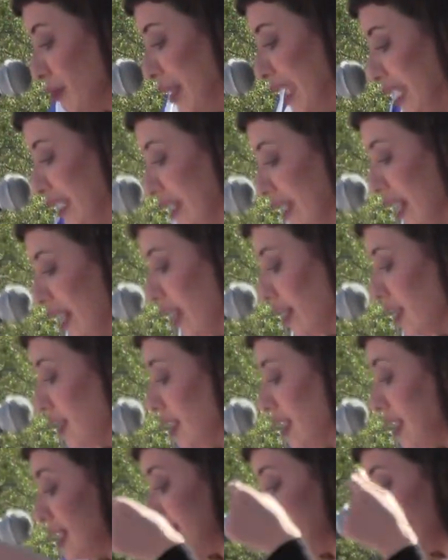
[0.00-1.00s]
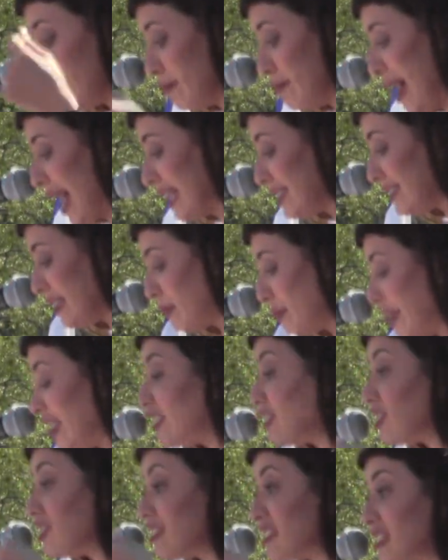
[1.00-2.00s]
media demanding
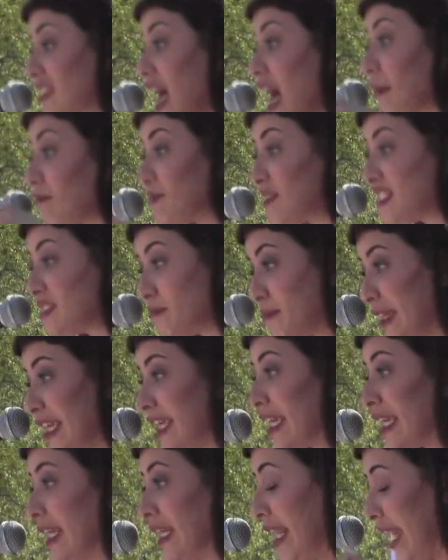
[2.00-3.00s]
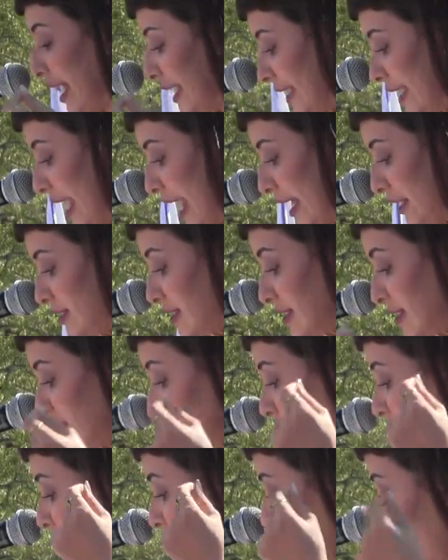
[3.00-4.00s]
me to stop speaking against
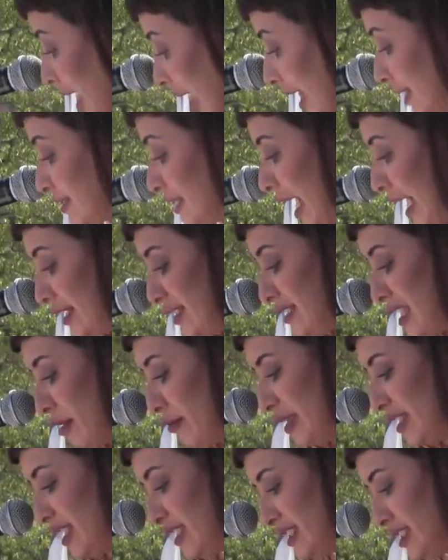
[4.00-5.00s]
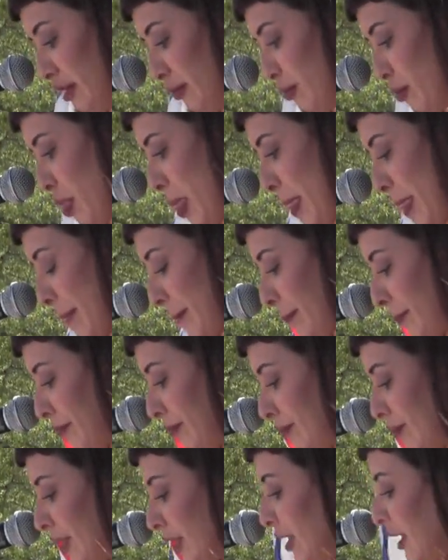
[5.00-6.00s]
anti-Semitism.
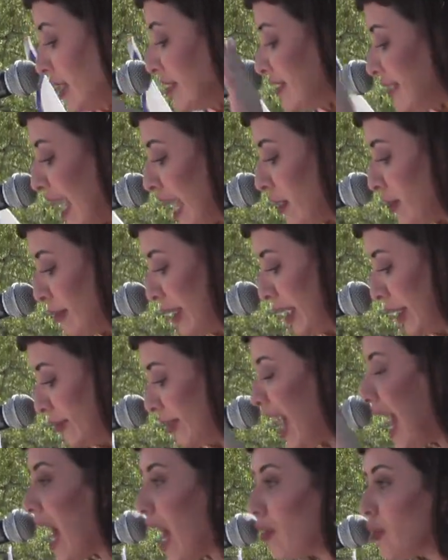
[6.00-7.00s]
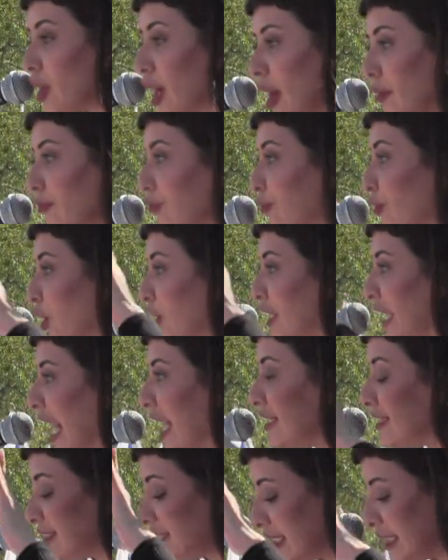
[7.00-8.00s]
Tell me, how come for
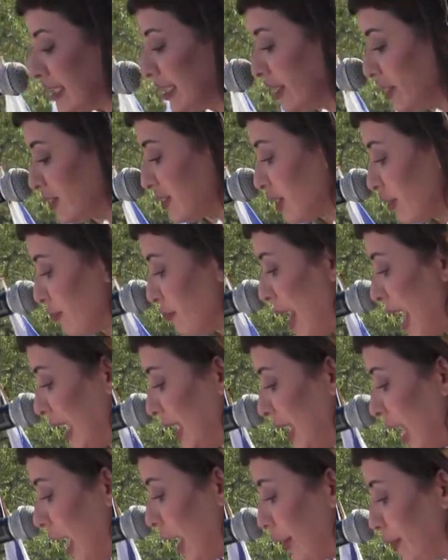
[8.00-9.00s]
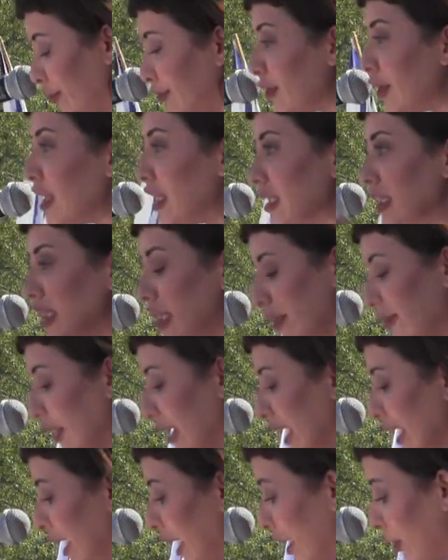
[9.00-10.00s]
19 years of my life,
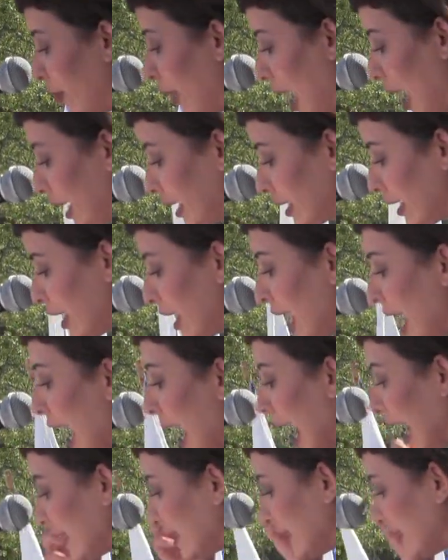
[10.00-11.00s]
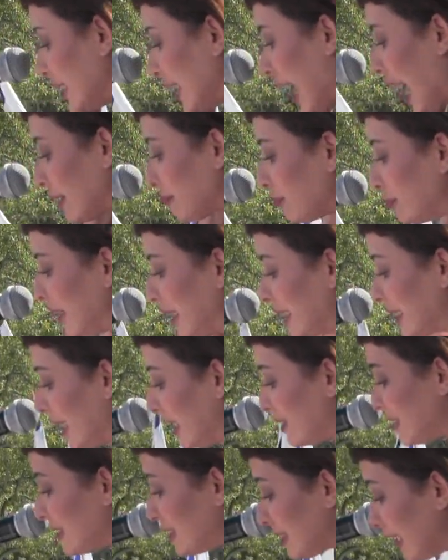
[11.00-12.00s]
living in Iraq, I did not meet
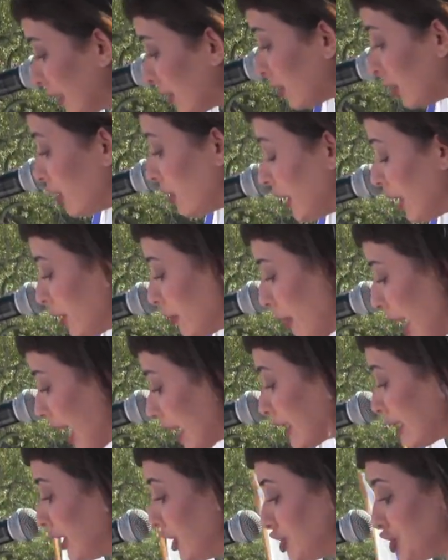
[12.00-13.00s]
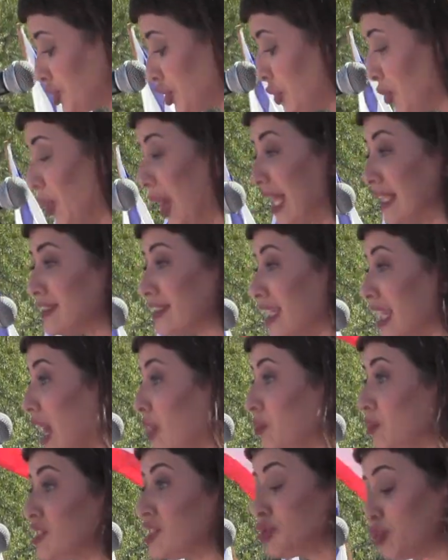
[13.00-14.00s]
a single Iraqi Jew until I
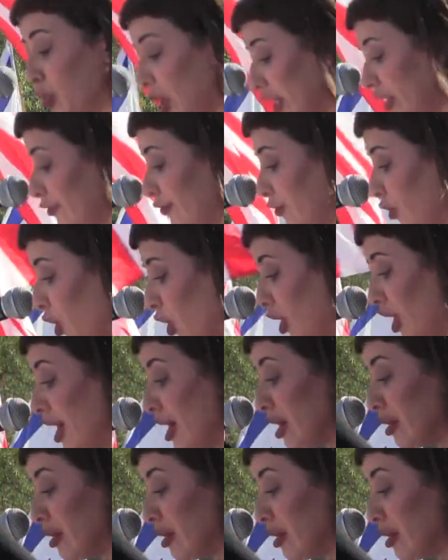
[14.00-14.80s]
was 24,